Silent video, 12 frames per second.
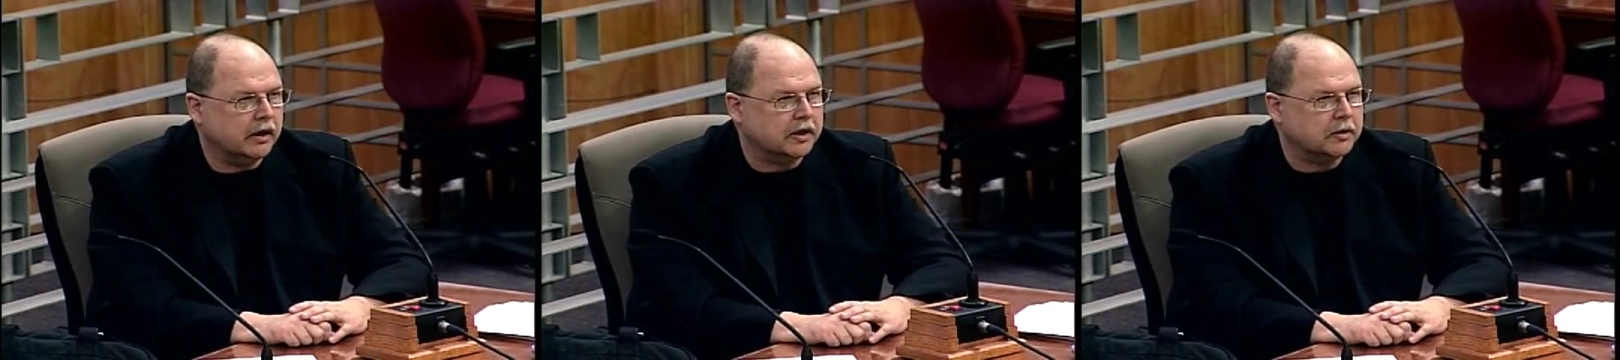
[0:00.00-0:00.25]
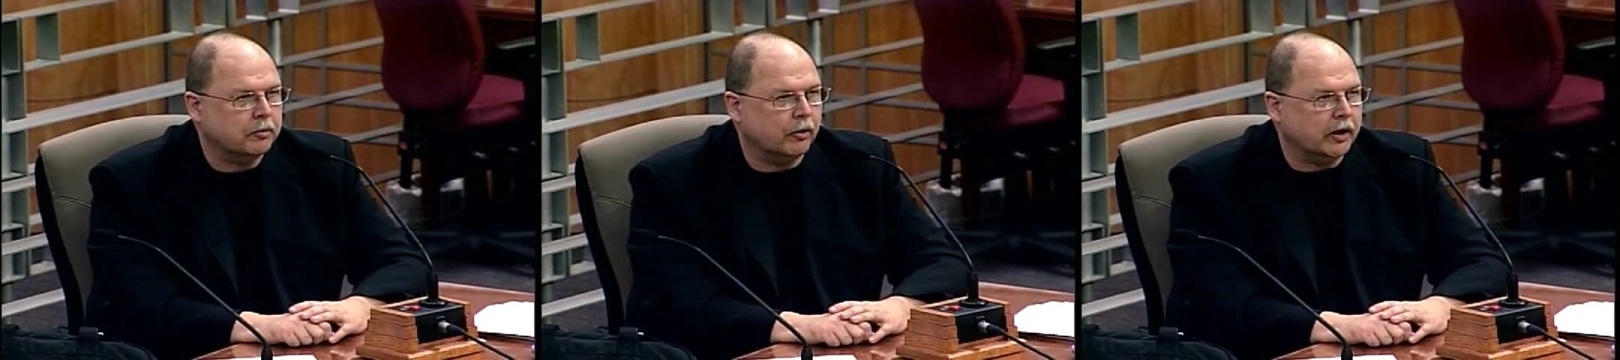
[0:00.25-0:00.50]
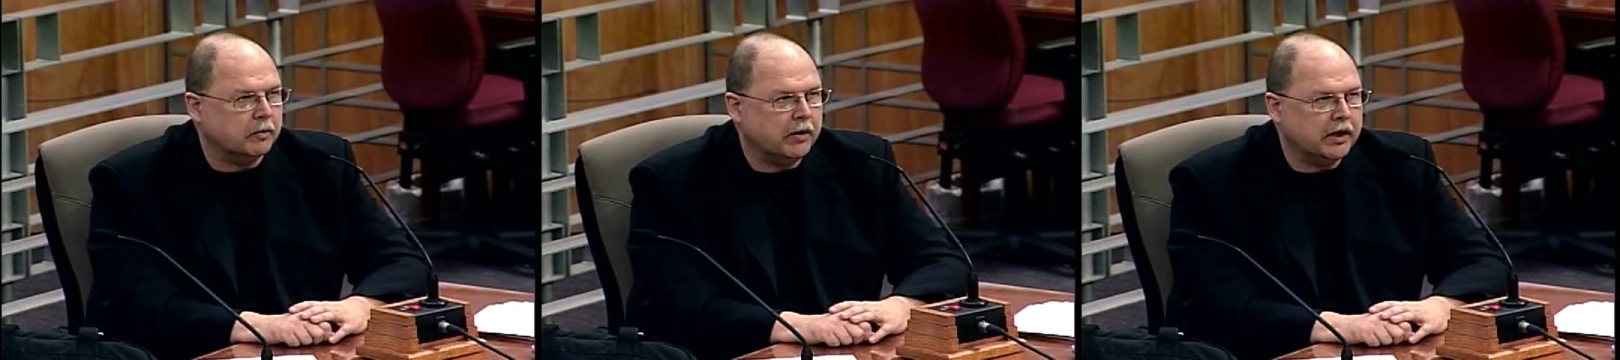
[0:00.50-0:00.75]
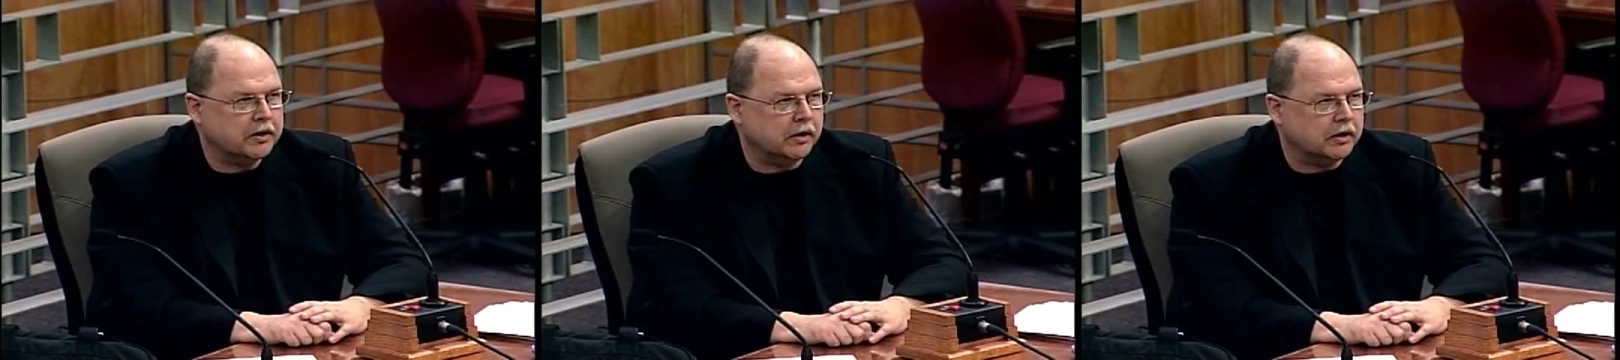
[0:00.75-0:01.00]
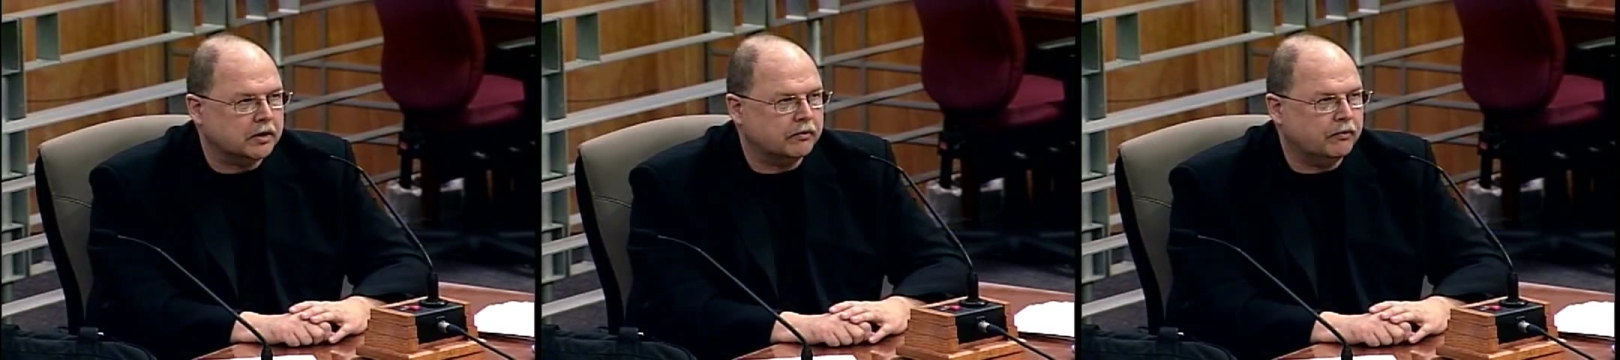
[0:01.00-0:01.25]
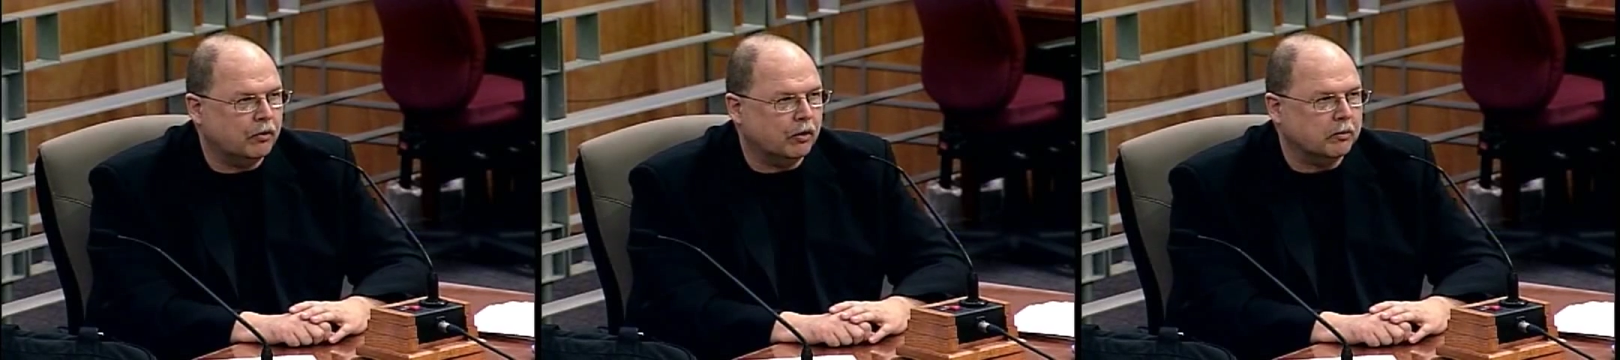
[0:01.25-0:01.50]
exploiting patients
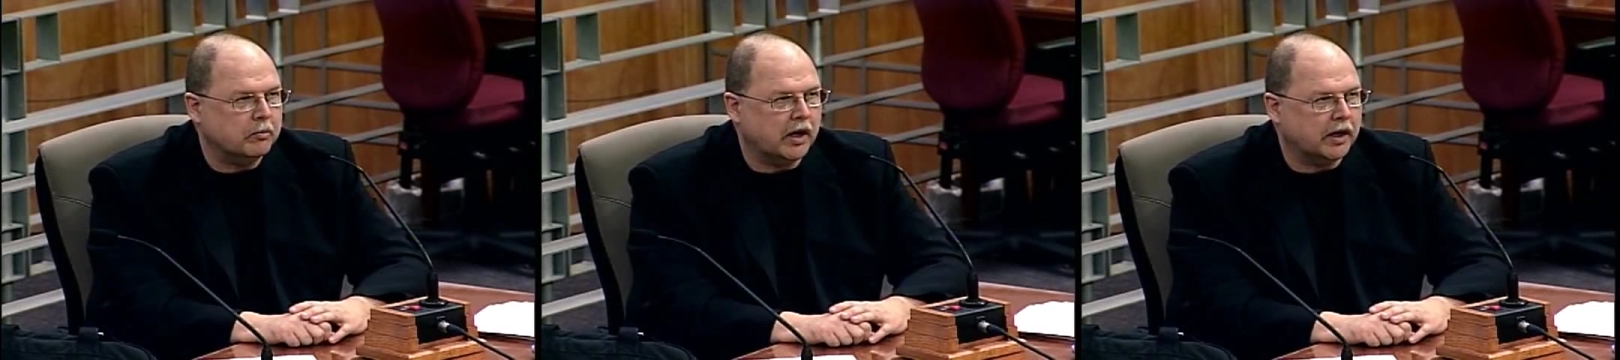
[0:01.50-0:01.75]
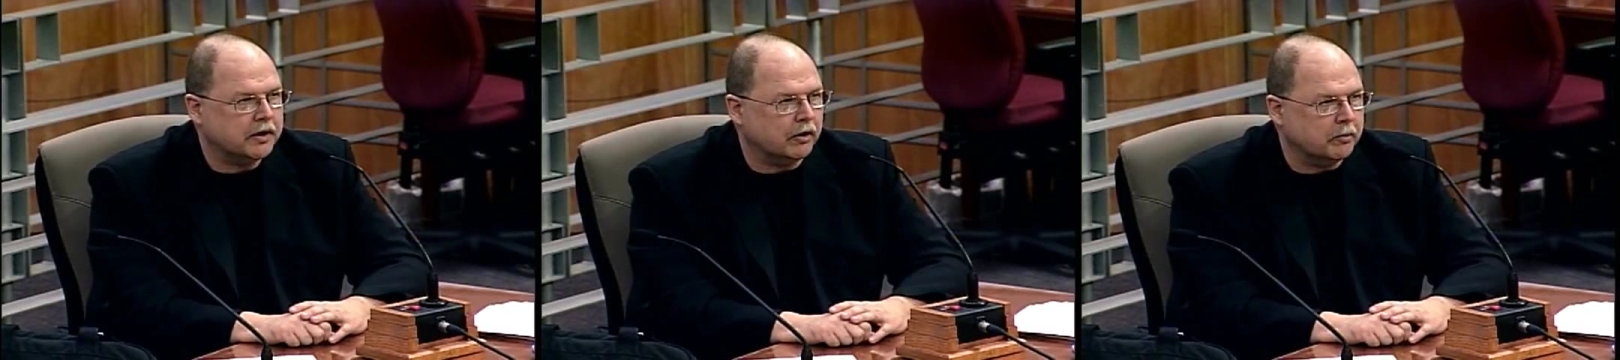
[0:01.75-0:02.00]
for monetary